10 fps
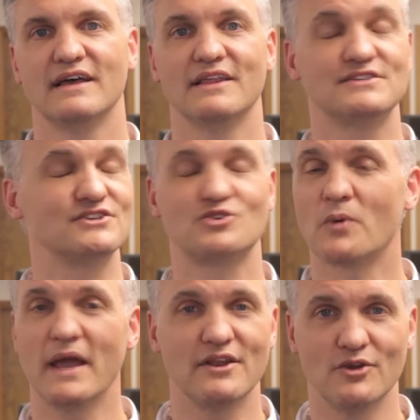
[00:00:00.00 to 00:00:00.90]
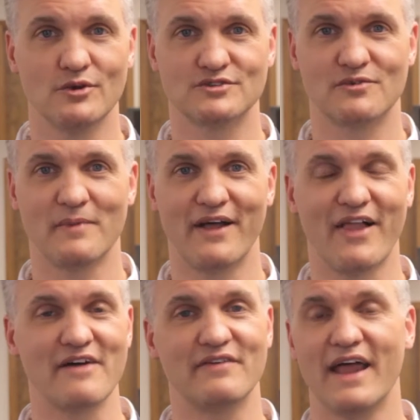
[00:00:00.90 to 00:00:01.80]
This is great news for my
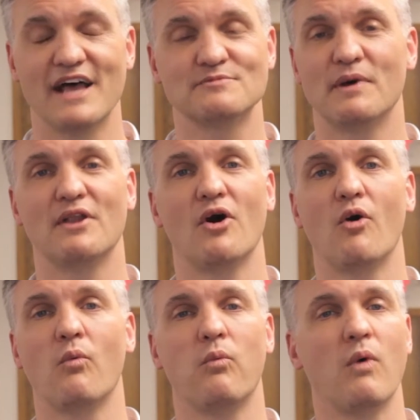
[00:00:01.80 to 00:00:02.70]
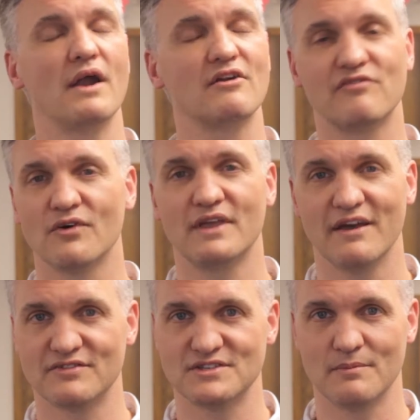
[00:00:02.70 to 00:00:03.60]
life. It has been a wonderful
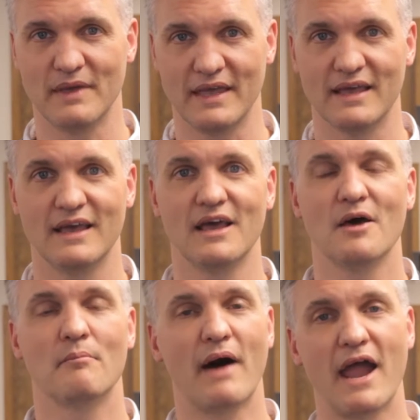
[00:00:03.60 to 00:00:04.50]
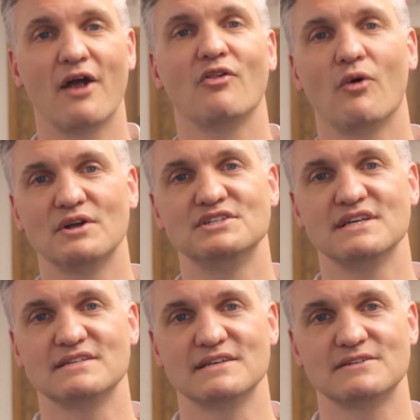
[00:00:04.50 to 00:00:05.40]
gift to me by our Lord
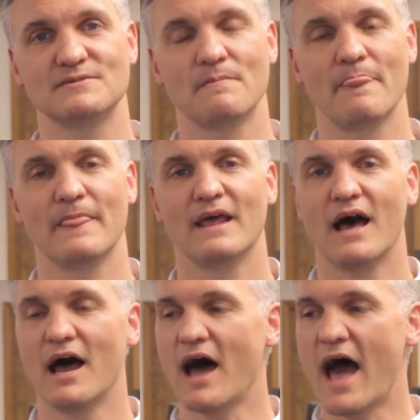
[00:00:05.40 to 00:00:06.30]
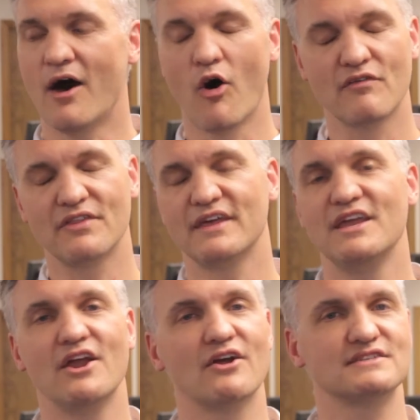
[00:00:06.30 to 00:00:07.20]
Jesus. Over the
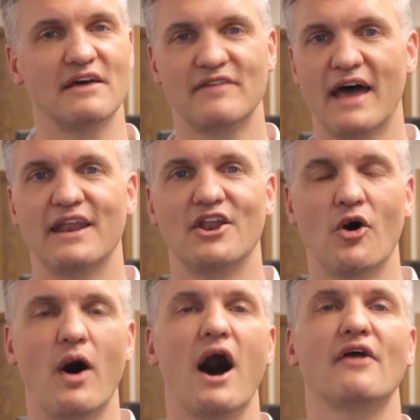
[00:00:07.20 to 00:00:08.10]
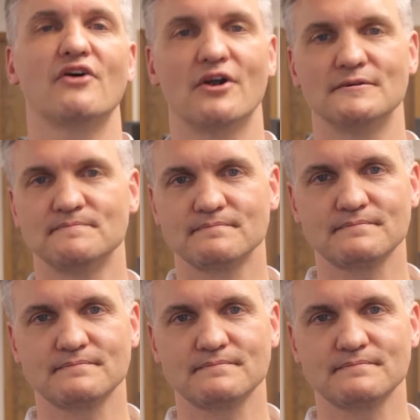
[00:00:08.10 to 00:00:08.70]
years, I've gotten to know other